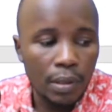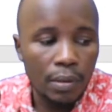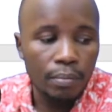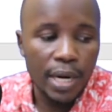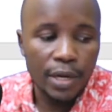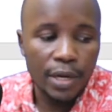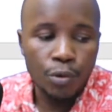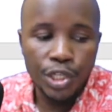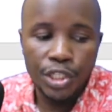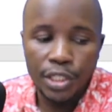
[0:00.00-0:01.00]
by
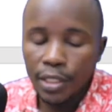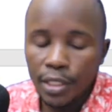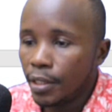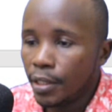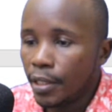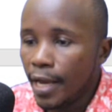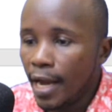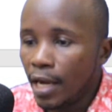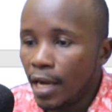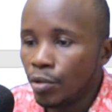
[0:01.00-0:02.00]
which the
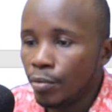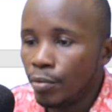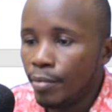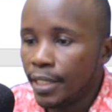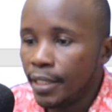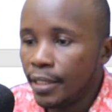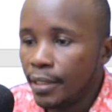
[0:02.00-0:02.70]
actual budget,